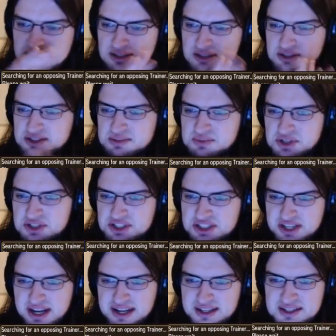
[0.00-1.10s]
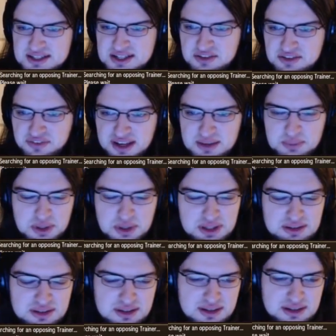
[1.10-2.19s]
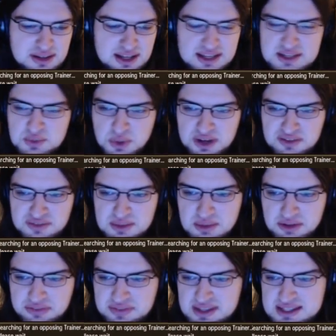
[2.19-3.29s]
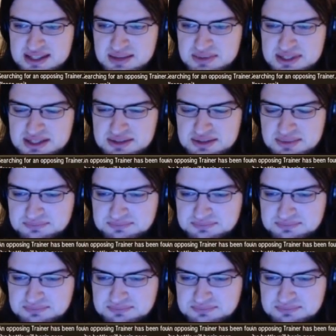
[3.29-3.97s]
got some good shenanigans. Hopefully I pull at least one of them off in this episode.